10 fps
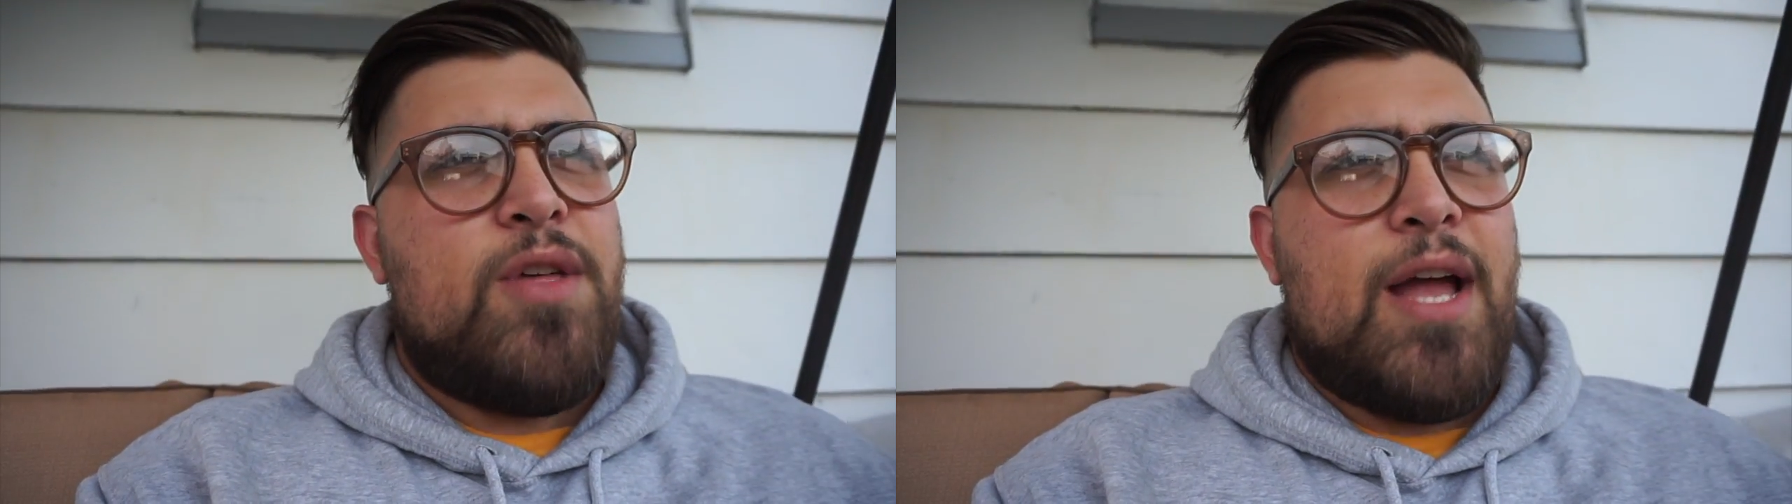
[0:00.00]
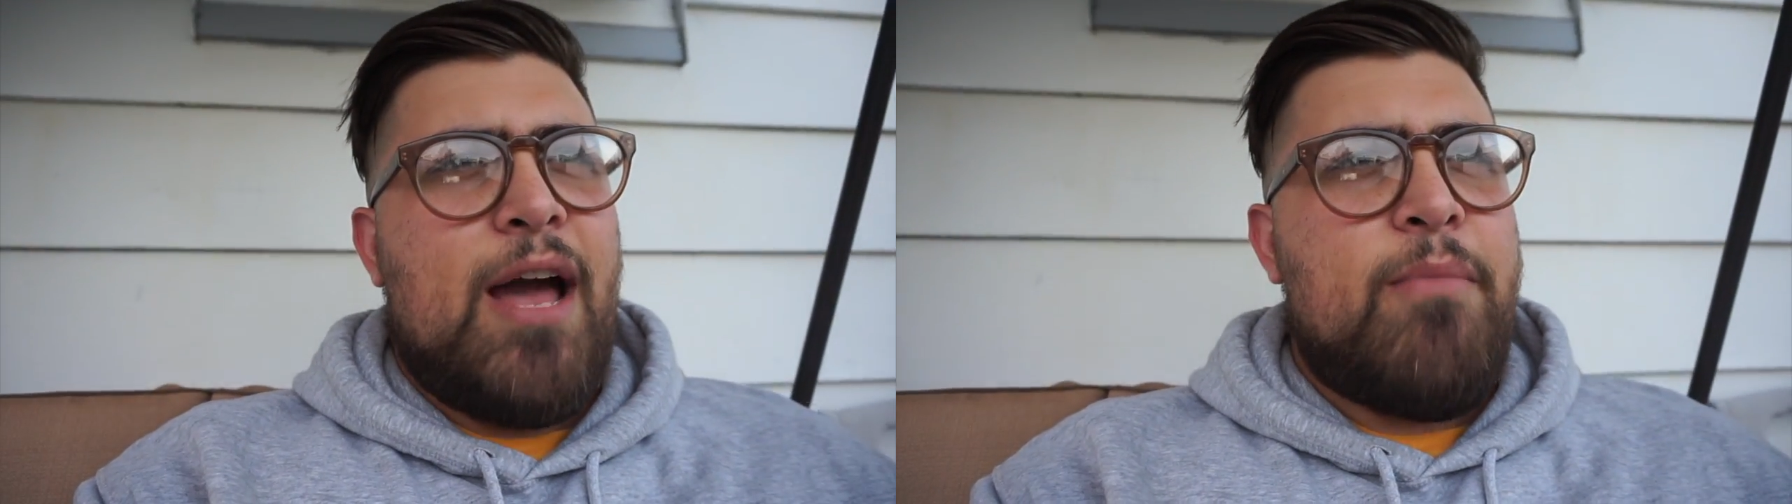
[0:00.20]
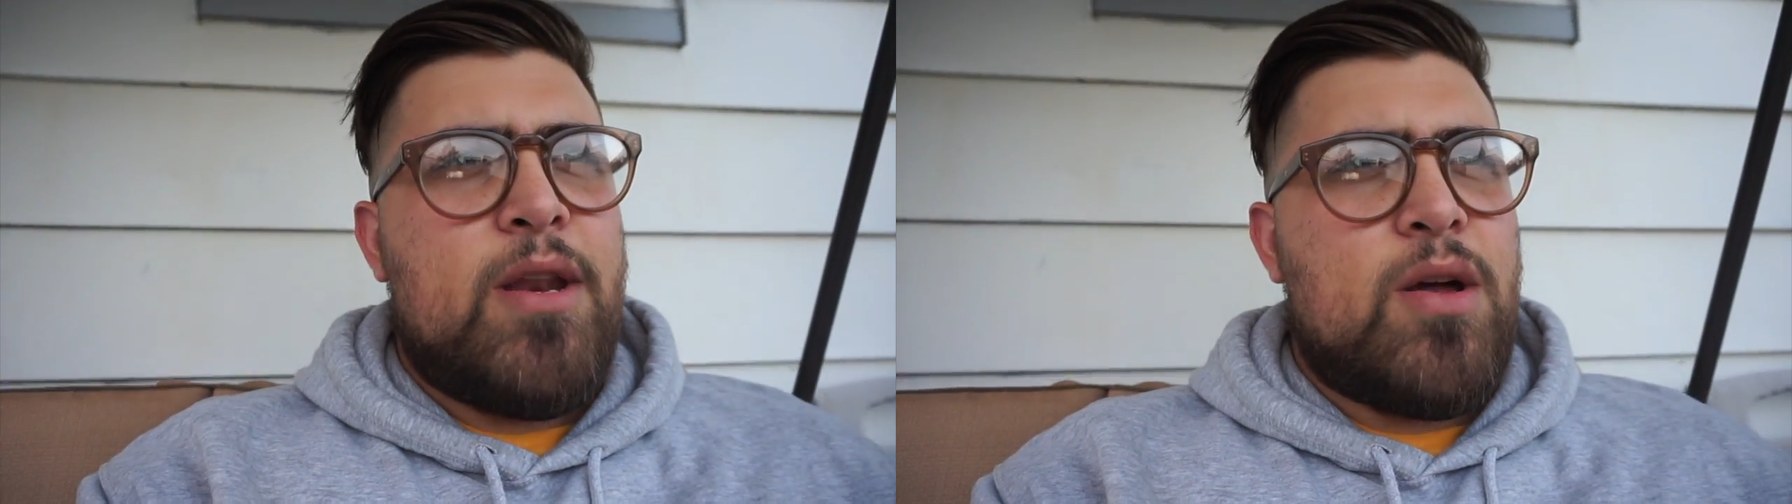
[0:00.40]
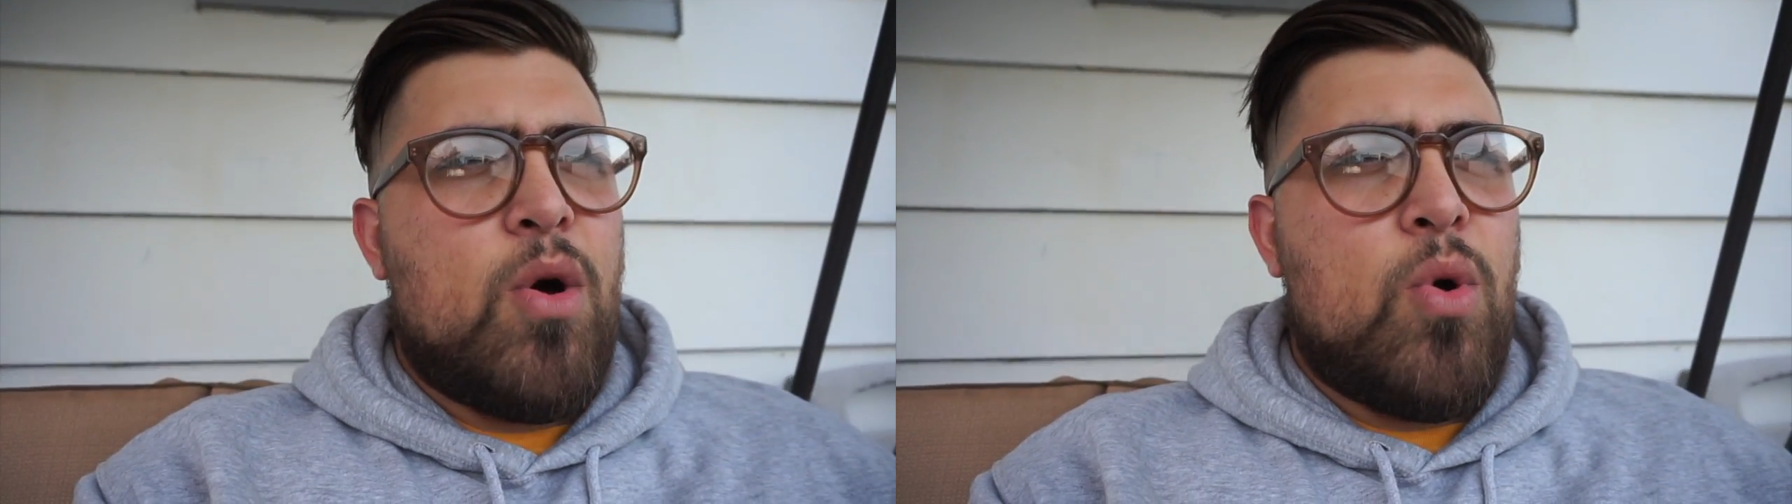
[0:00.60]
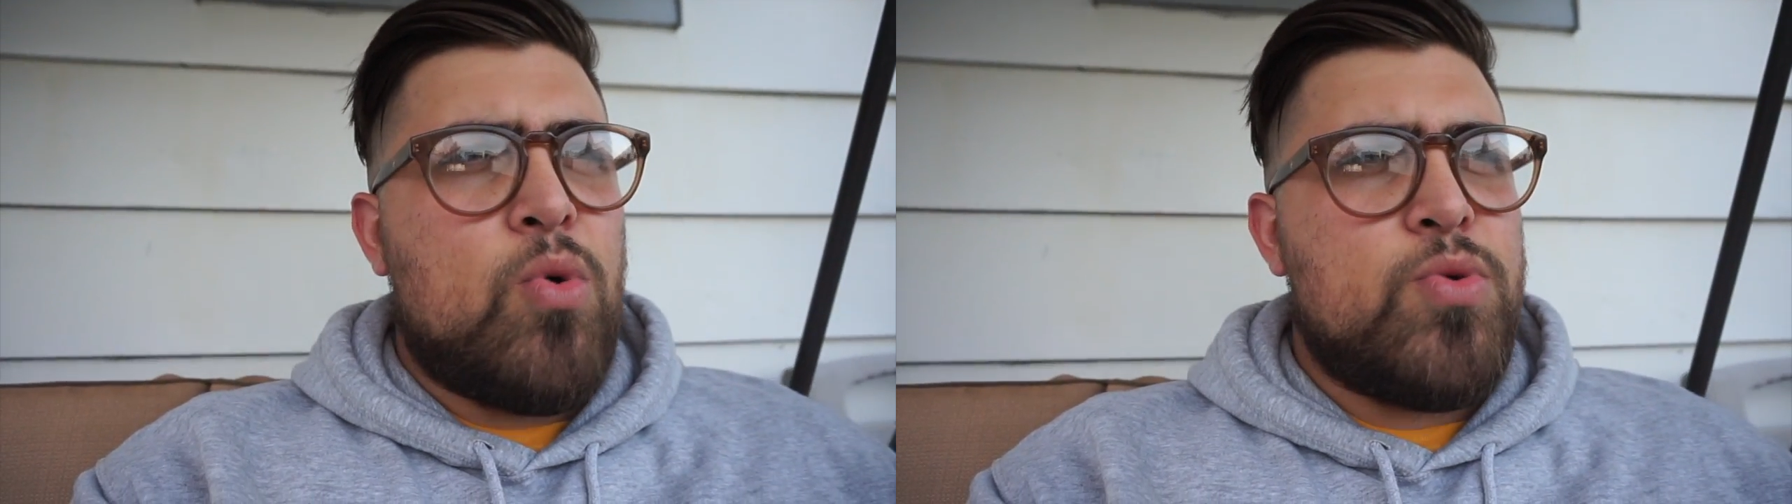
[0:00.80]
like I'm in
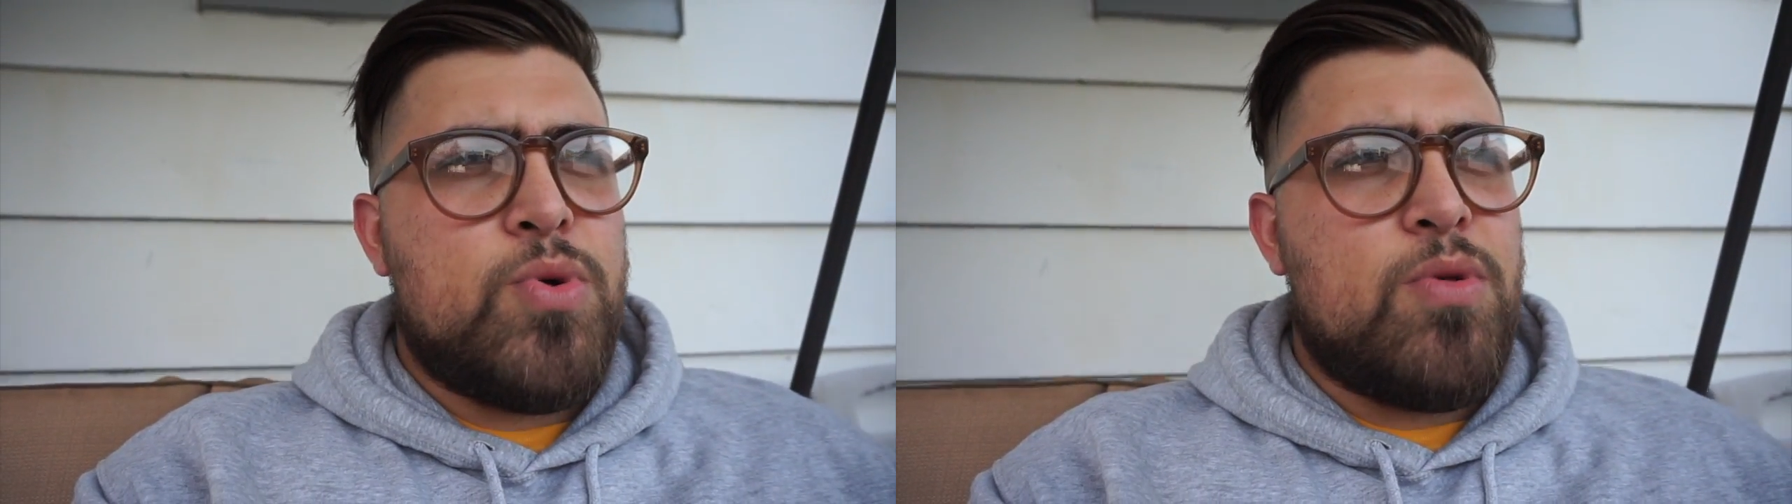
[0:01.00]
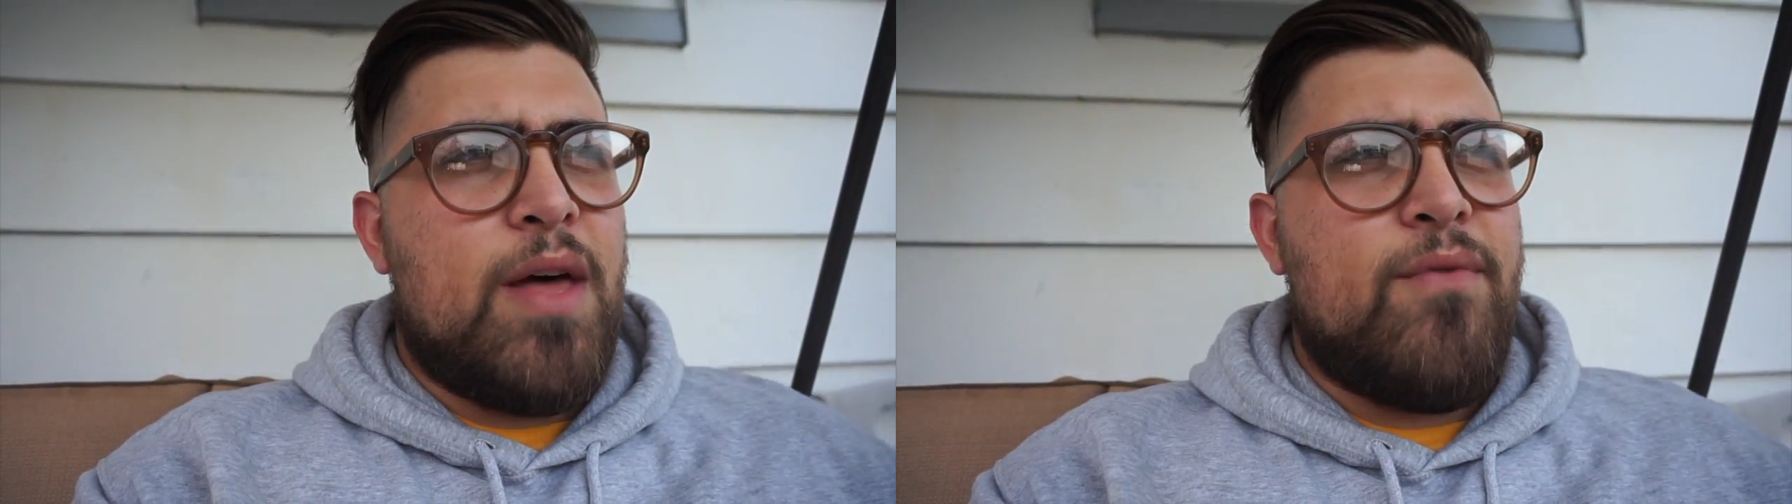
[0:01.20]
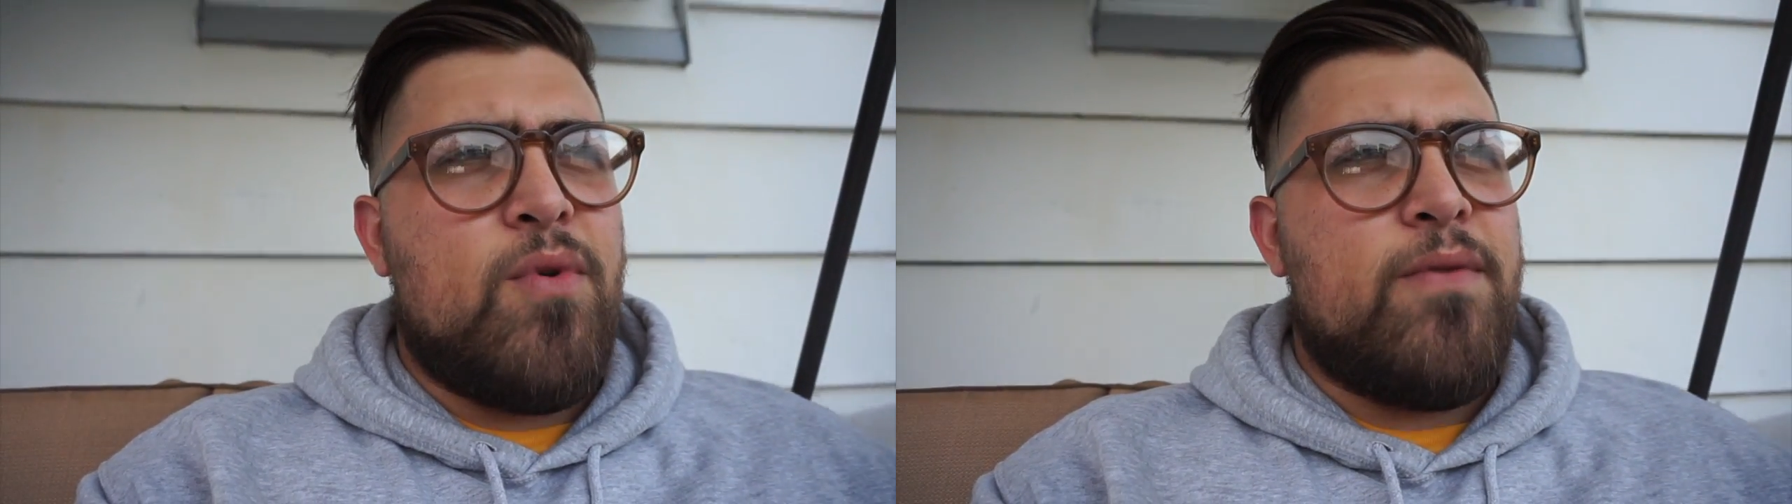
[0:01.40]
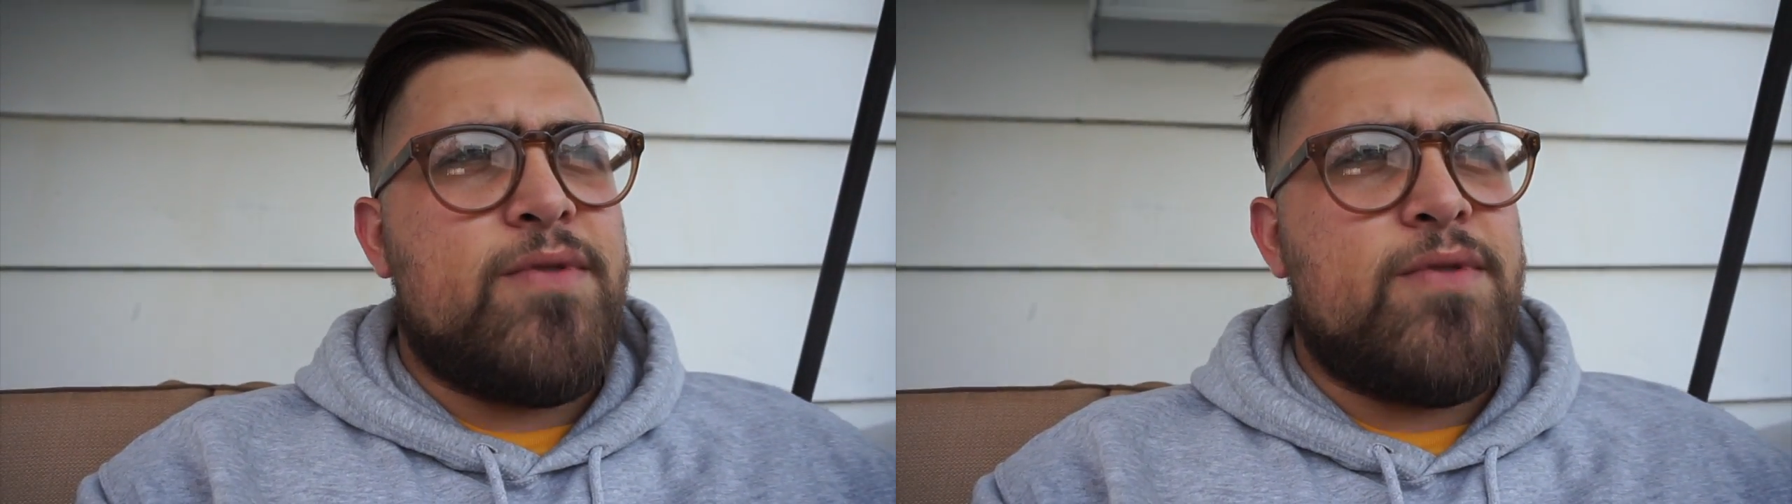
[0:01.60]
like a whole new level